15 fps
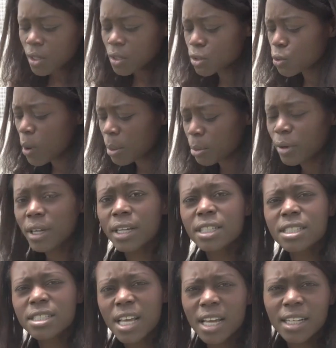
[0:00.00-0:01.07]
So I bring it
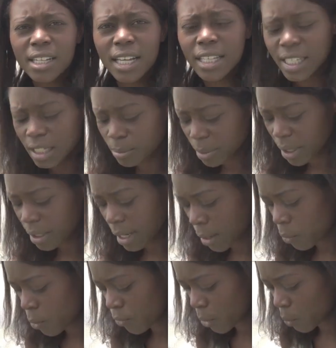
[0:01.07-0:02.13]
inside and I keep it and
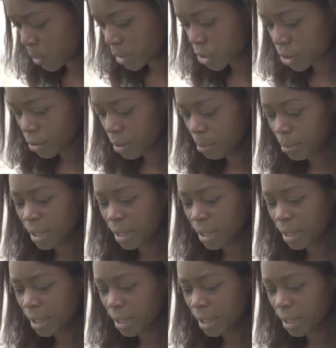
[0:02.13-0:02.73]
I overwinter it.